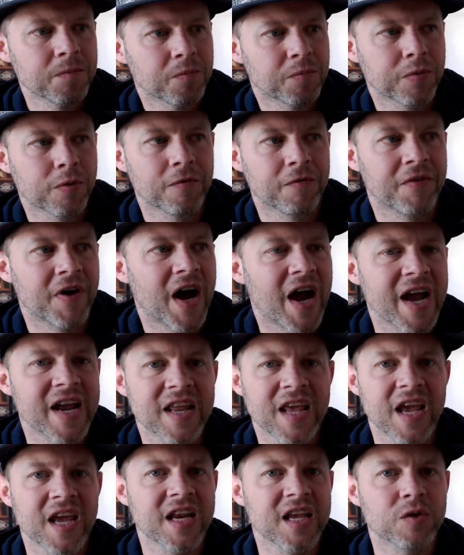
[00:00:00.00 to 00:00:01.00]

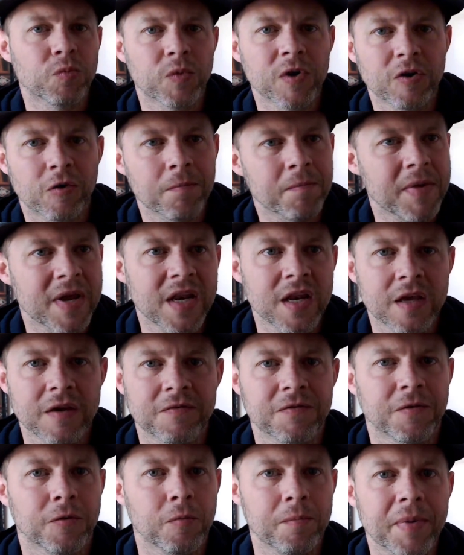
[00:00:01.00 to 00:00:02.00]
provide any real
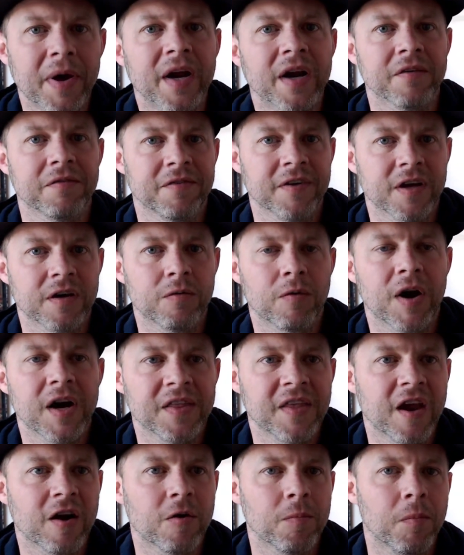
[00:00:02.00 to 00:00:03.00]
meaningful benefit,
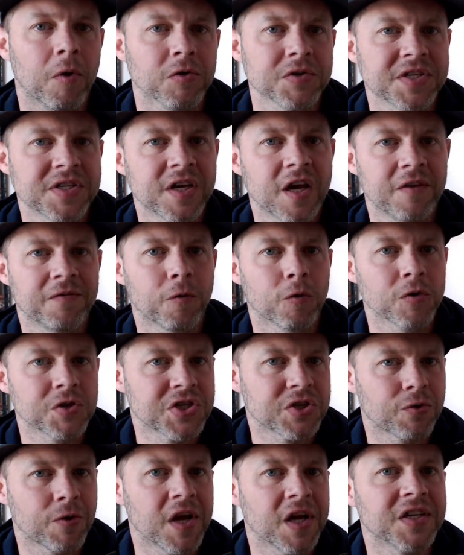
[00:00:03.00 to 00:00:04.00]
right? They are mostly a
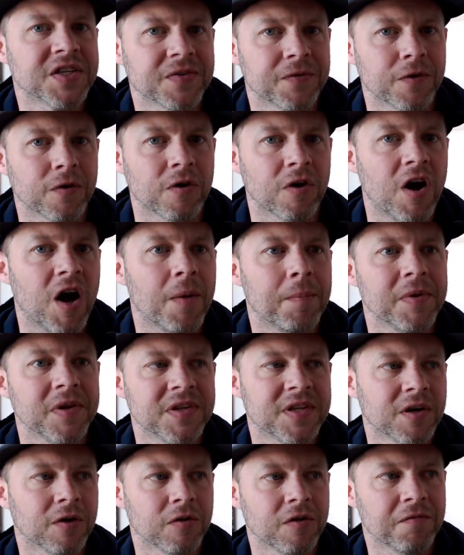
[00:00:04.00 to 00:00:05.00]
force transfer up
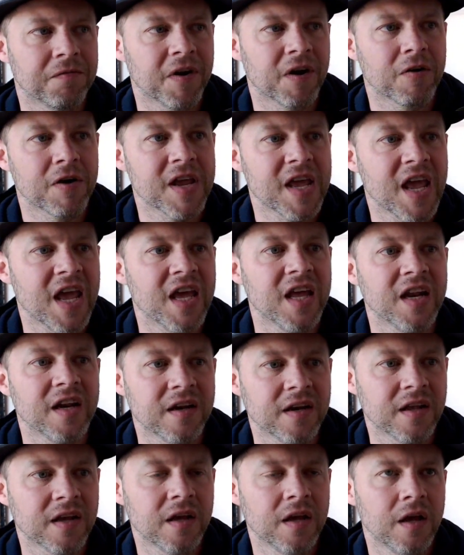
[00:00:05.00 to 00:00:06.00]
until the very
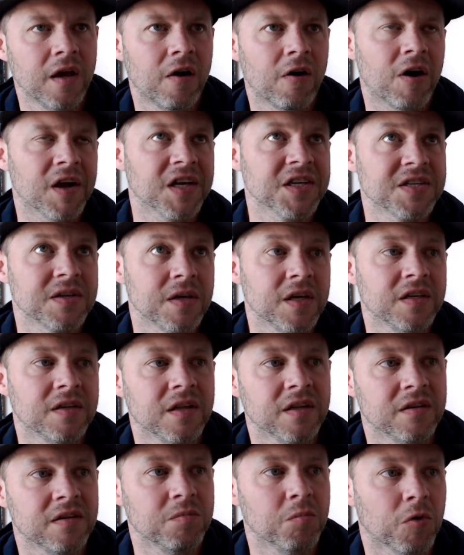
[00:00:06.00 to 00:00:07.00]
end. I guess
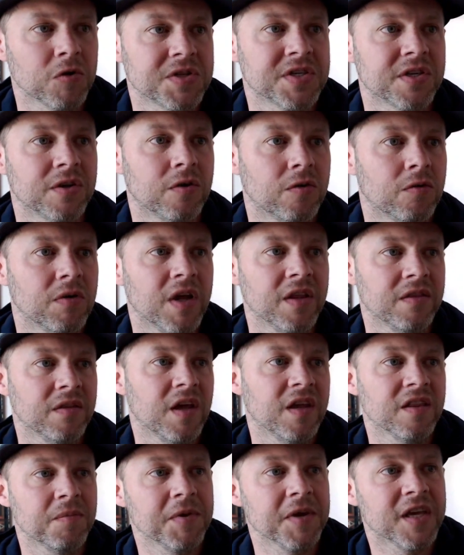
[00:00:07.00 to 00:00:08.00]
it more so
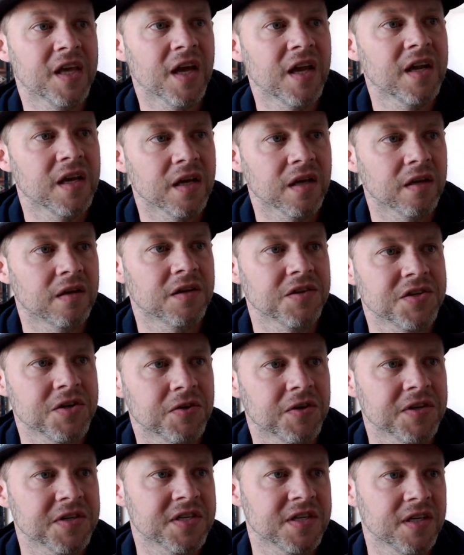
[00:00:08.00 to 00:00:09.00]
in the beginning, because
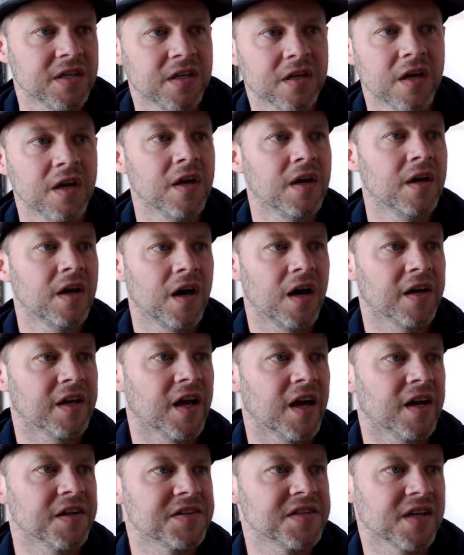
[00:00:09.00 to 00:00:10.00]
you can see,
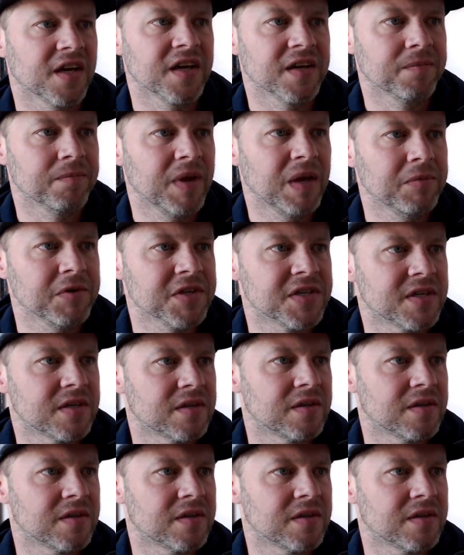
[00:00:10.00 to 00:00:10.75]
again, it's like maybe